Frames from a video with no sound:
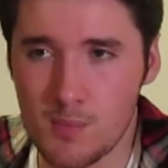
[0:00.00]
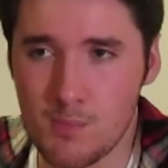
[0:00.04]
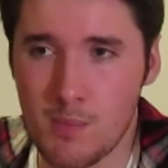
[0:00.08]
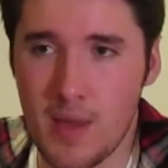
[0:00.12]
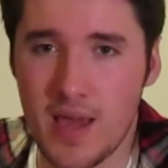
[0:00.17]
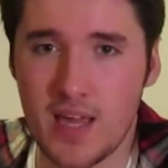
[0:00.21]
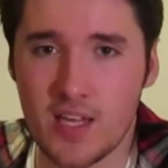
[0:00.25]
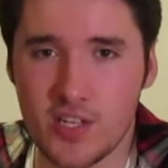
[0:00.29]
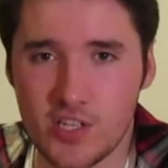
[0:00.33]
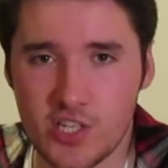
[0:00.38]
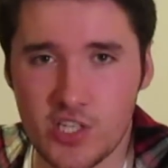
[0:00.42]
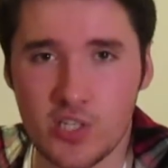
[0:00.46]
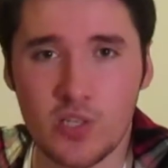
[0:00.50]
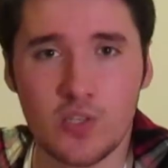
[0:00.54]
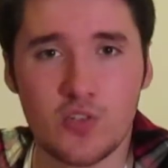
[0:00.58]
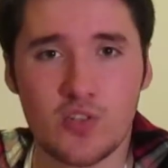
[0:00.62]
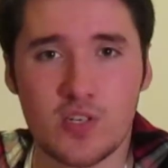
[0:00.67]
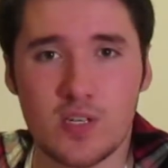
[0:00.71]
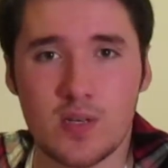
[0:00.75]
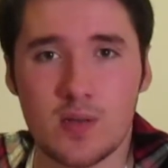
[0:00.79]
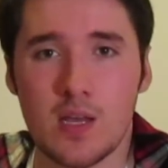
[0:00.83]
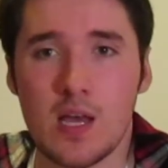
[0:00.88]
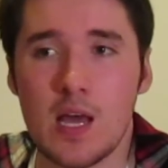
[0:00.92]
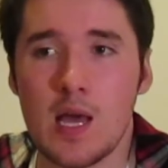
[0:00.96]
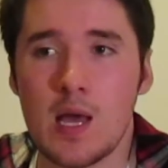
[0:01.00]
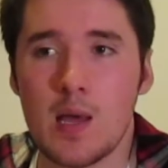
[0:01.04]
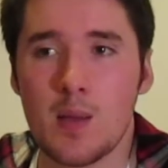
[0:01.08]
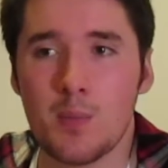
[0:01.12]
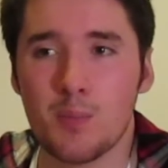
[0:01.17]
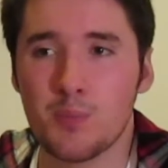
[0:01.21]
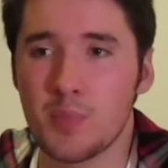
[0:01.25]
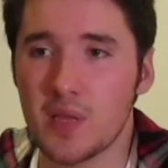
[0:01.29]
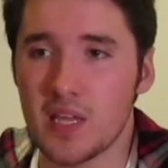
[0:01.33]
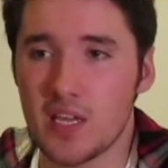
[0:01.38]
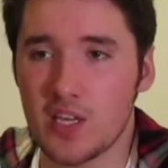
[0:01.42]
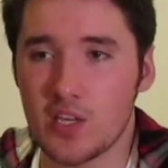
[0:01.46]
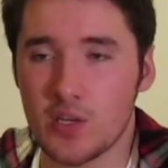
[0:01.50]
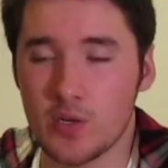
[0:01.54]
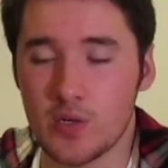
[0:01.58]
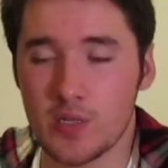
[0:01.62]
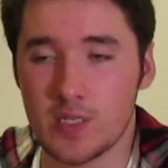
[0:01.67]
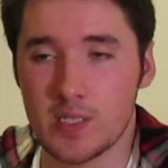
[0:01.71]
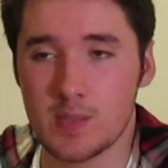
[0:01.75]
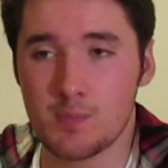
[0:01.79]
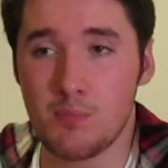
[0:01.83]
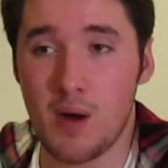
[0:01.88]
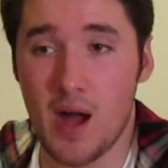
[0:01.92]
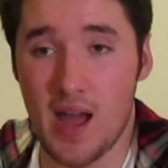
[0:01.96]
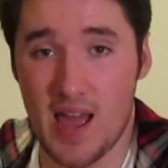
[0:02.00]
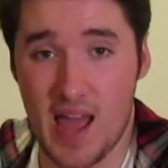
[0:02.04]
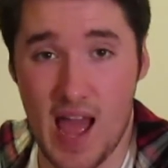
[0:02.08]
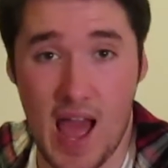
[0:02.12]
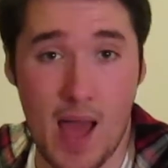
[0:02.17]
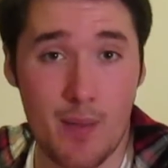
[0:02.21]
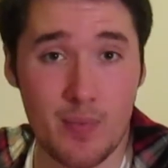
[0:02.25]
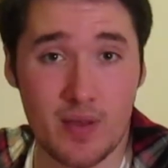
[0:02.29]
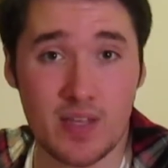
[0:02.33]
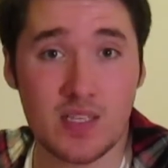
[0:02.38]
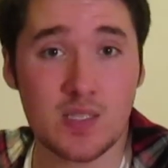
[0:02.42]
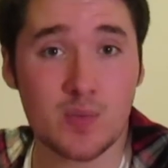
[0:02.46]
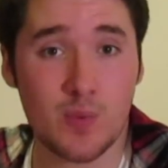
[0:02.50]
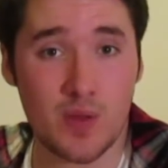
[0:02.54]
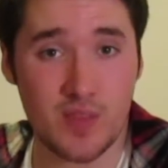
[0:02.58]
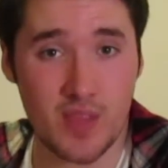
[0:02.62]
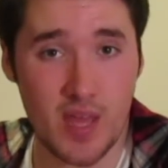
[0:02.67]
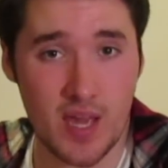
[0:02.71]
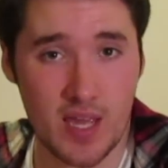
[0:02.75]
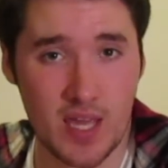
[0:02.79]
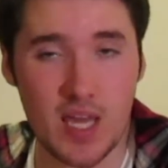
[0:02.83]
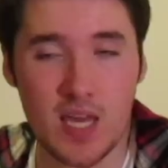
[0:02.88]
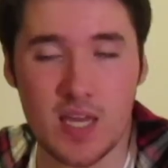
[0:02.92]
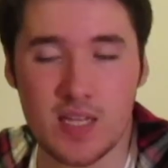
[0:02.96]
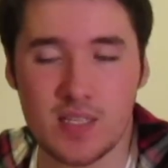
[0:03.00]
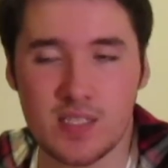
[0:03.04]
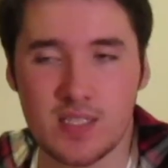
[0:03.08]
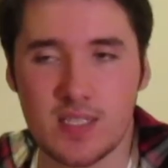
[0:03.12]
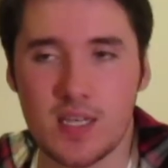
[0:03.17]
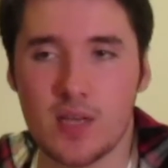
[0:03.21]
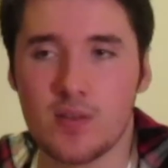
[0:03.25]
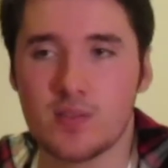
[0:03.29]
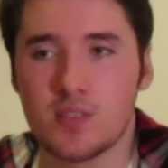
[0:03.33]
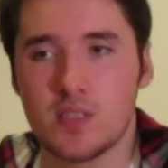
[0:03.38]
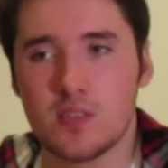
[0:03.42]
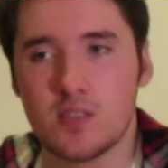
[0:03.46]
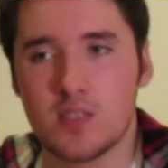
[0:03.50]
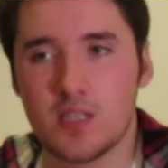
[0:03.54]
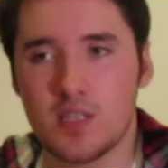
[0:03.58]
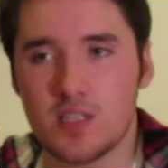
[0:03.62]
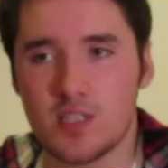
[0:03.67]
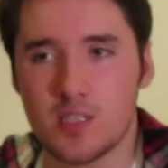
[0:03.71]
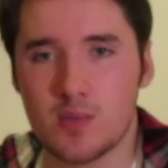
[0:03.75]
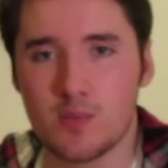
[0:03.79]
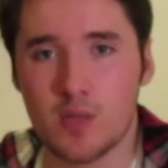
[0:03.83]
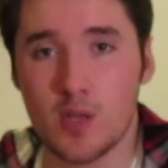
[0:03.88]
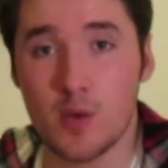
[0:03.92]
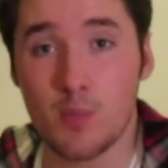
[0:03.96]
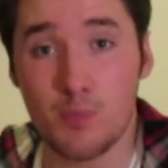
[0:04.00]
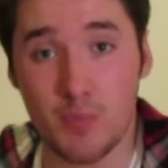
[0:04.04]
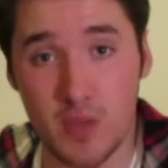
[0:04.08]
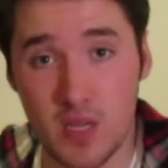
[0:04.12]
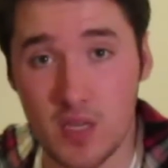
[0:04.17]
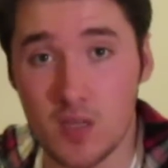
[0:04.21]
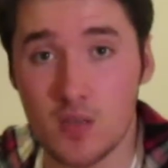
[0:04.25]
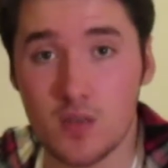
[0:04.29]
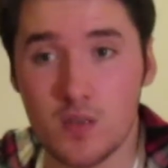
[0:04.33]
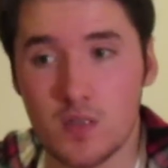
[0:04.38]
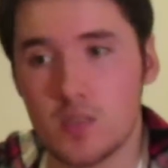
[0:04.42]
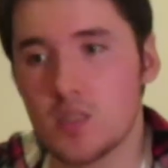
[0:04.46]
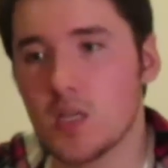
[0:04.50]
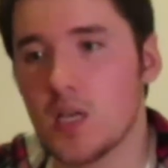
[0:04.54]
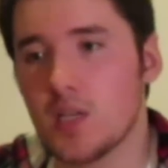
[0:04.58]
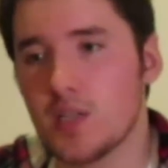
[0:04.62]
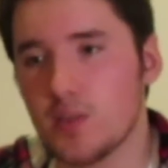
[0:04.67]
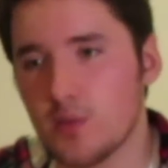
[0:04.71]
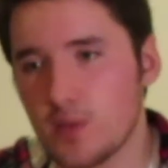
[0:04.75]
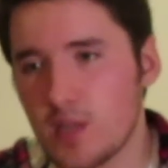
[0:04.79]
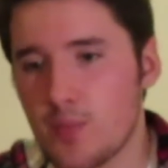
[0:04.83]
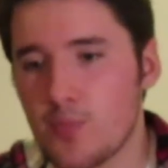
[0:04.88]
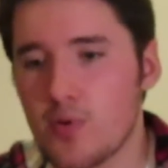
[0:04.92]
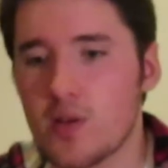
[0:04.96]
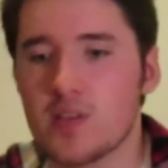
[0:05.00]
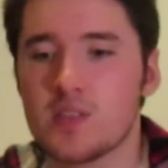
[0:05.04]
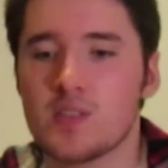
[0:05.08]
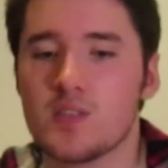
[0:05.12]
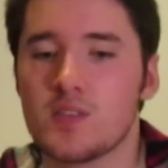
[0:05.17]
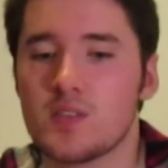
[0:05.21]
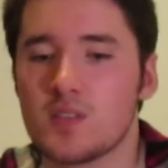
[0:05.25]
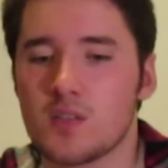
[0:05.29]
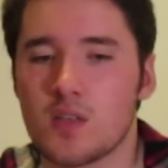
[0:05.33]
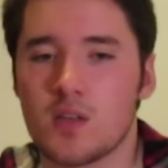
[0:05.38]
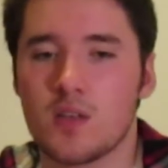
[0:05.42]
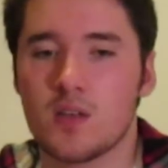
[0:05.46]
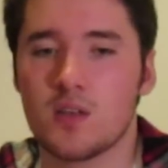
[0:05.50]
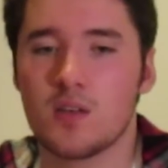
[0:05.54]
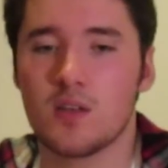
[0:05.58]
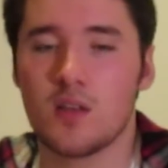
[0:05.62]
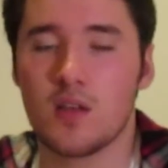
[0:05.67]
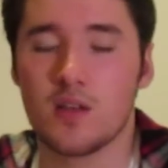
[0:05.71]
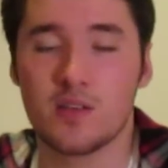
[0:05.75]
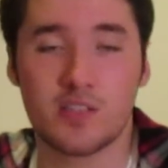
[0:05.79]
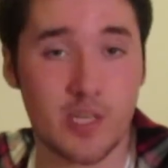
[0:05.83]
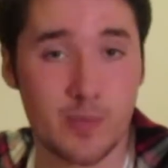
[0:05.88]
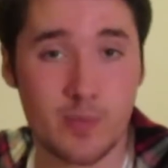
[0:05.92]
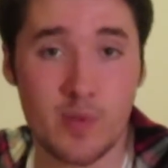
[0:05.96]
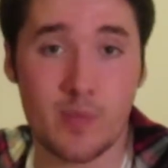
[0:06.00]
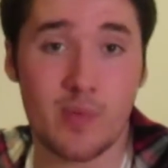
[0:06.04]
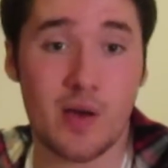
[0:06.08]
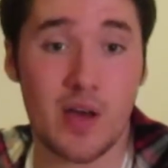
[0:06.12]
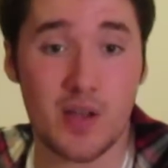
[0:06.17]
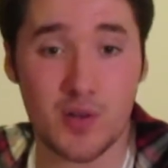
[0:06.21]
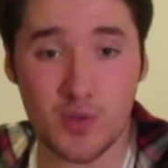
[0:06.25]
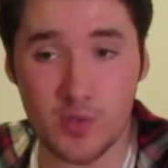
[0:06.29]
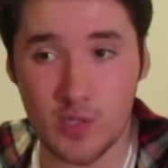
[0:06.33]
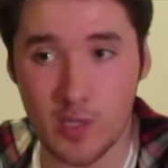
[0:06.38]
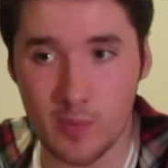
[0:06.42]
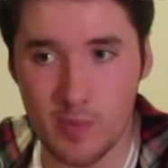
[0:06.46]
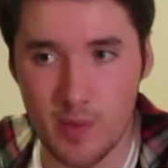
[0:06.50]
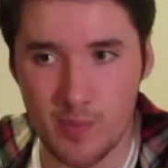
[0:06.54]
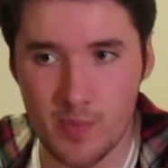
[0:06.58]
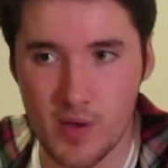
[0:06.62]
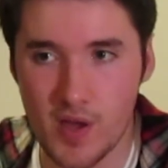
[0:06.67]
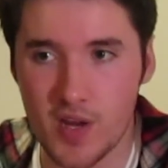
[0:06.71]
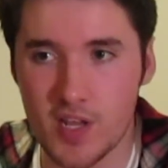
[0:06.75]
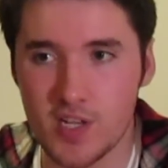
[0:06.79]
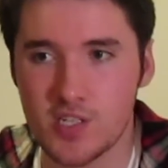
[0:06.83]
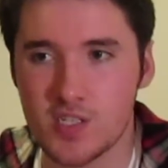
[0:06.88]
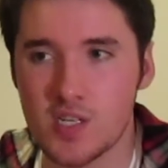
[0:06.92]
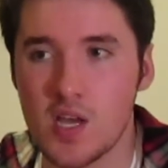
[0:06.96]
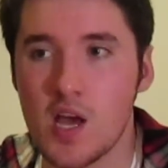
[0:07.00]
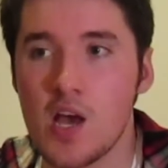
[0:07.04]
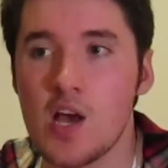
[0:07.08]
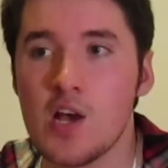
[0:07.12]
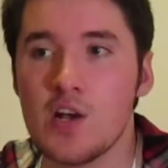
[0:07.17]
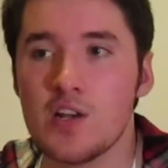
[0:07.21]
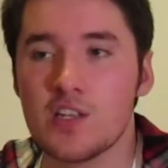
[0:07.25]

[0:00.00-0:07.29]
make children be good by habit when they're kids, you know, to teach them, you know, be good and you'll get presents and don't be bad or you'll be punished,